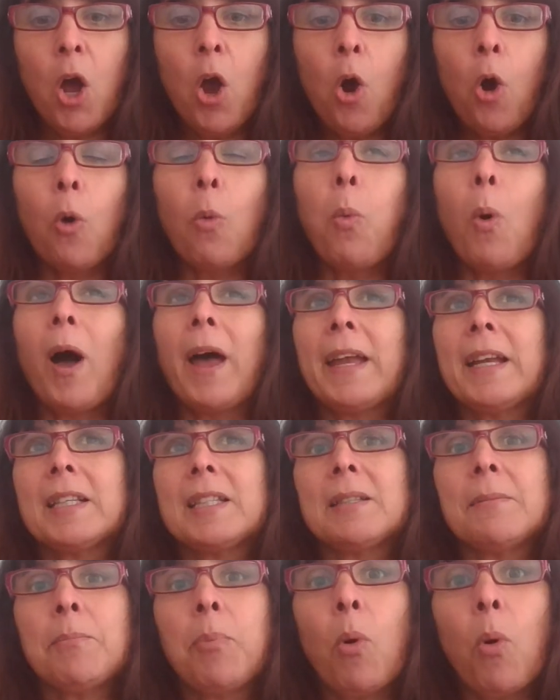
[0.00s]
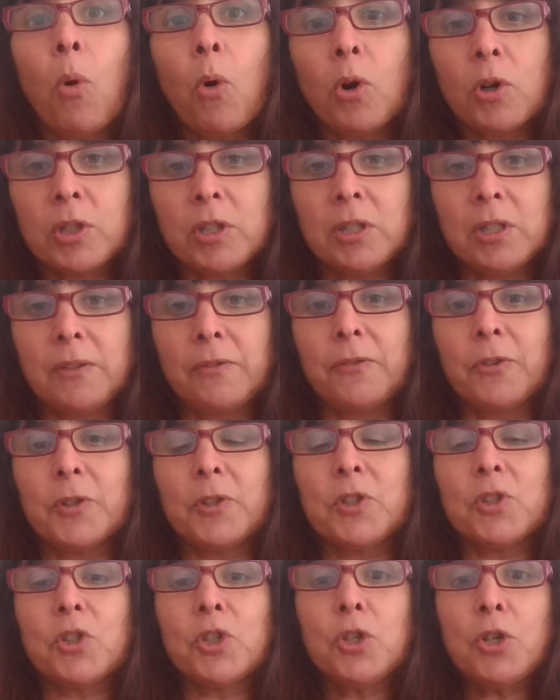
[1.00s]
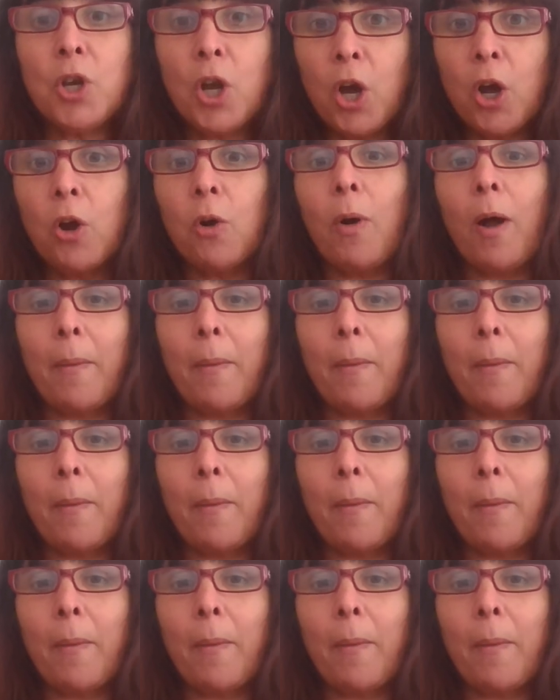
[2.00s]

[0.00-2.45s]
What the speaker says: or why it's important for us to know